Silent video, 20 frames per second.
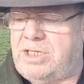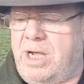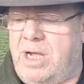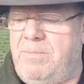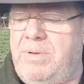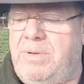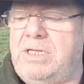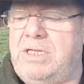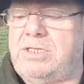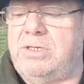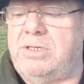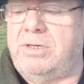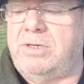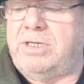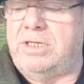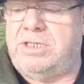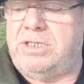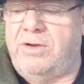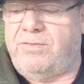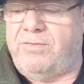companies look
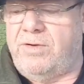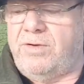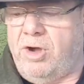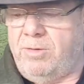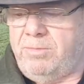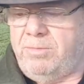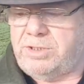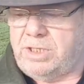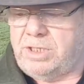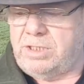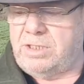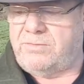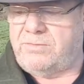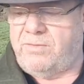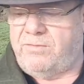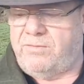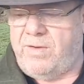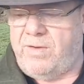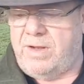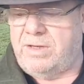at different options
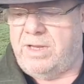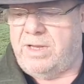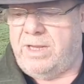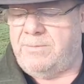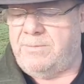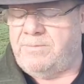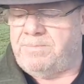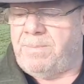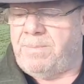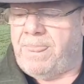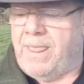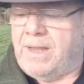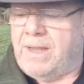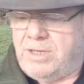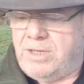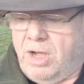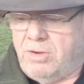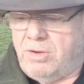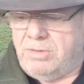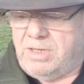for funding
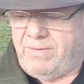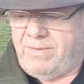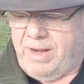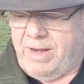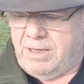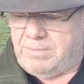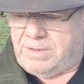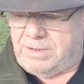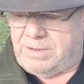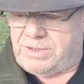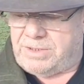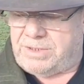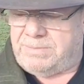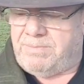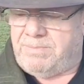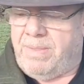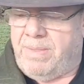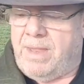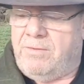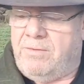known developments,
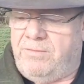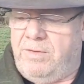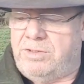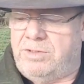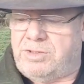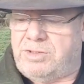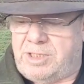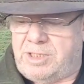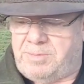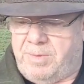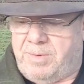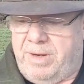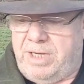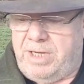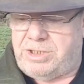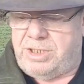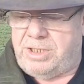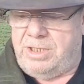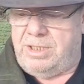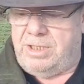future
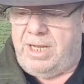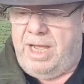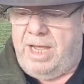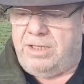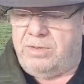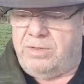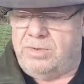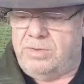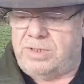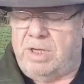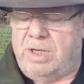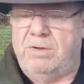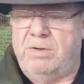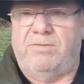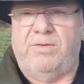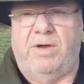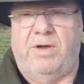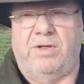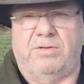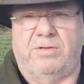exploration, and also
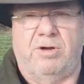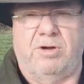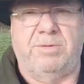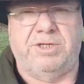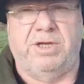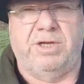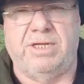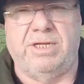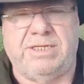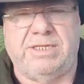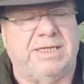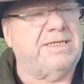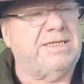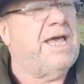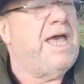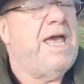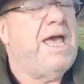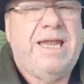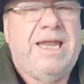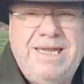further opportunities.
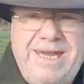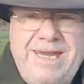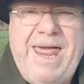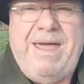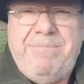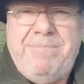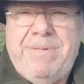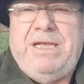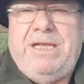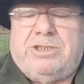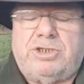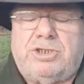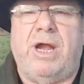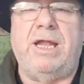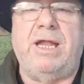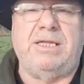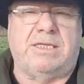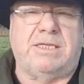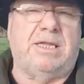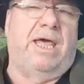Let me
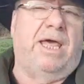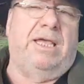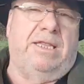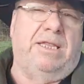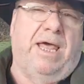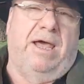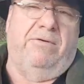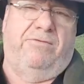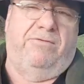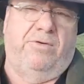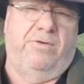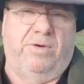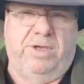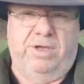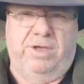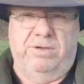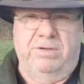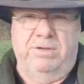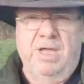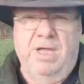translate that for
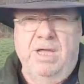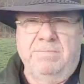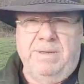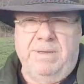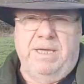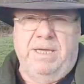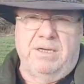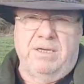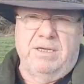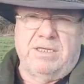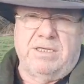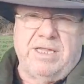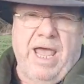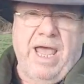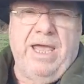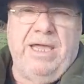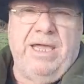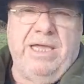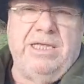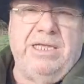you, because
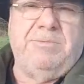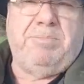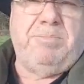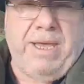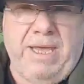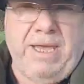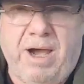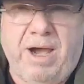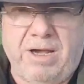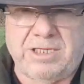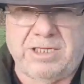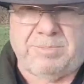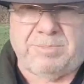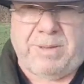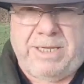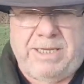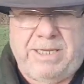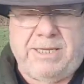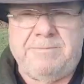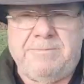that is PR
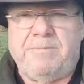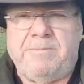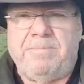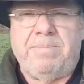speak.